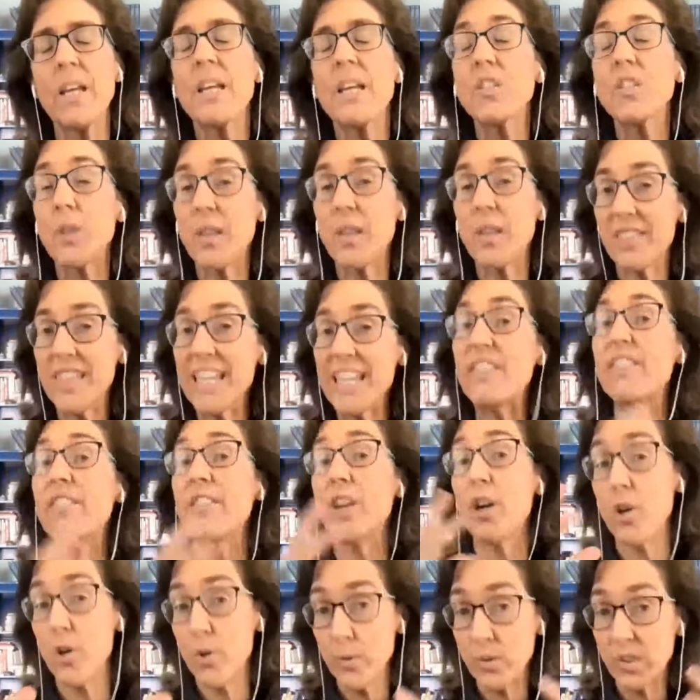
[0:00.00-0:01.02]
So I think
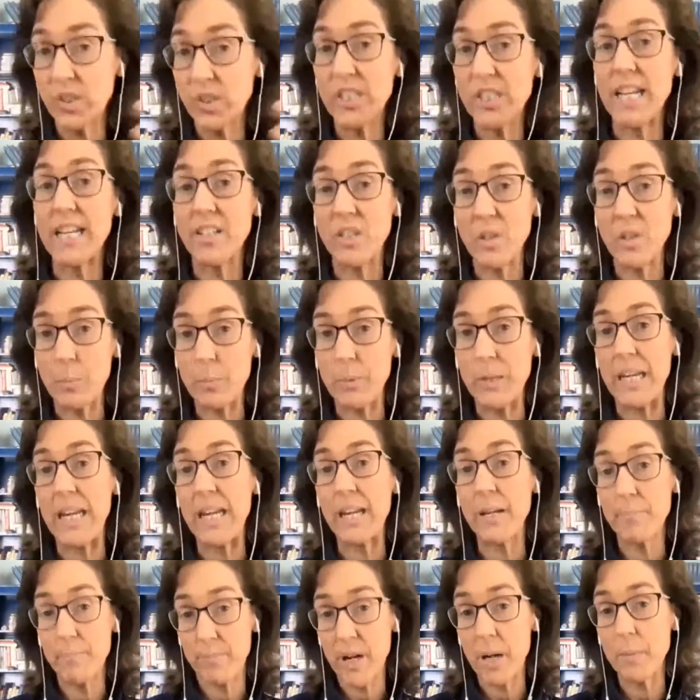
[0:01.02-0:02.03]
those tend to be
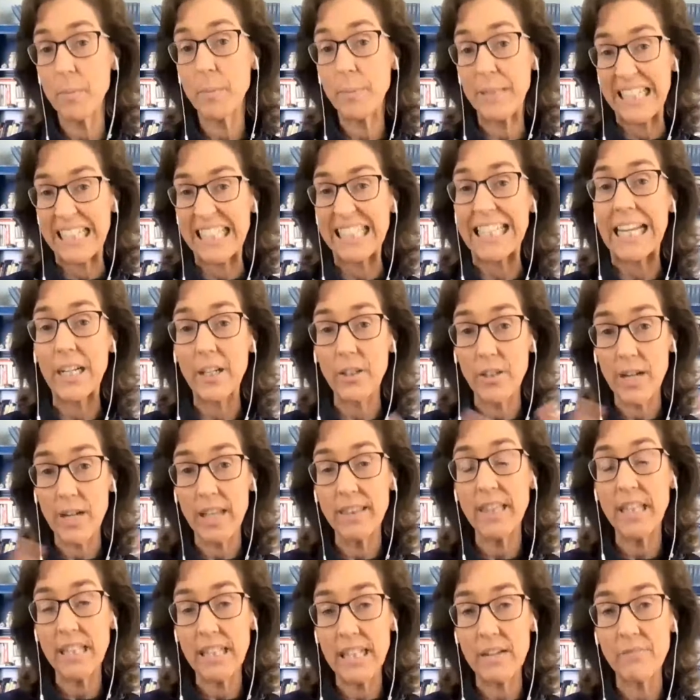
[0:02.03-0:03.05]
probably later at
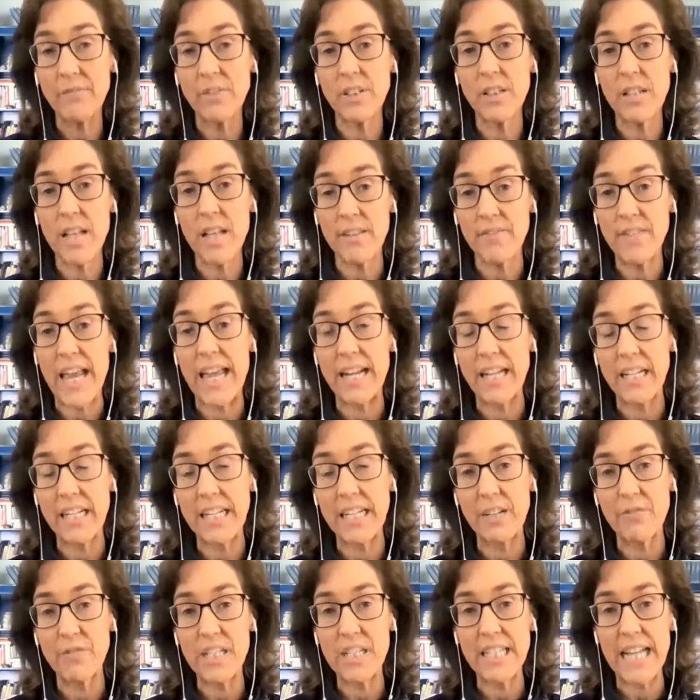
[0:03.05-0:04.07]
the level of
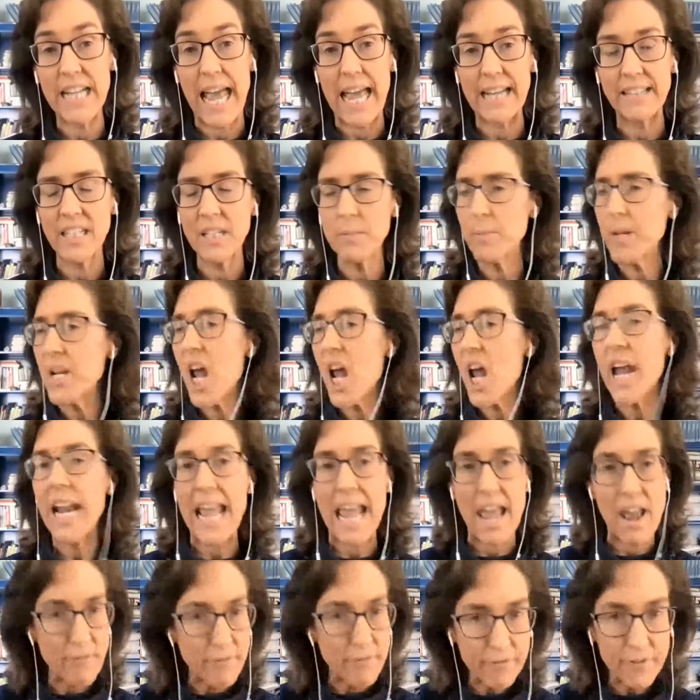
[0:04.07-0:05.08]
editing and redacting, but not
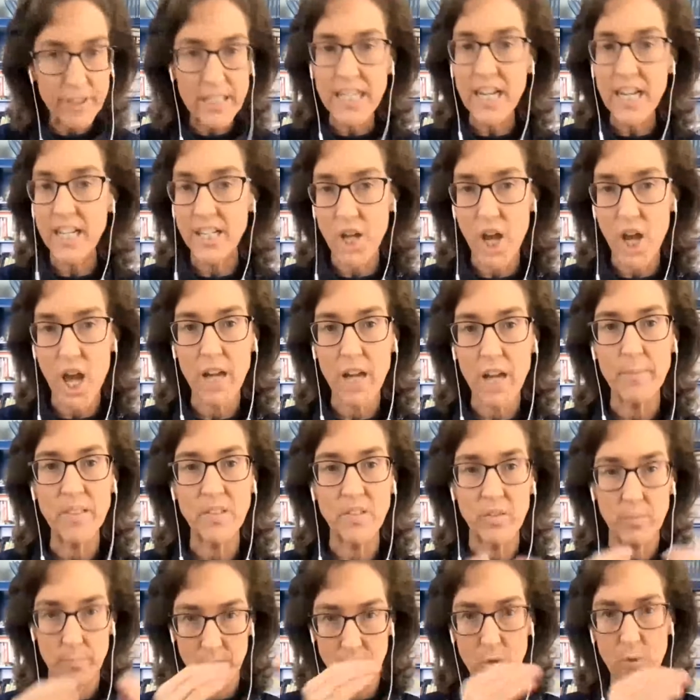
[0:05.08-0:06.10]
every
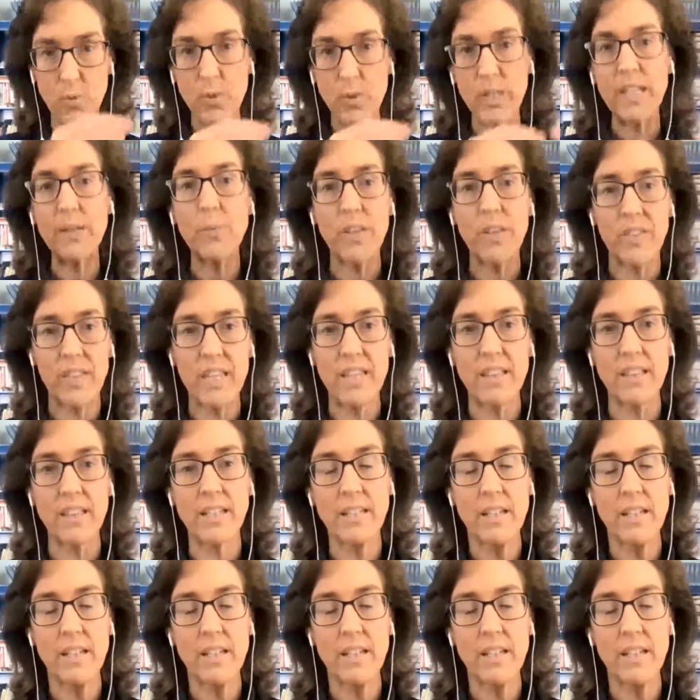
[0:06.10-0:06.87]
anonymous unit within the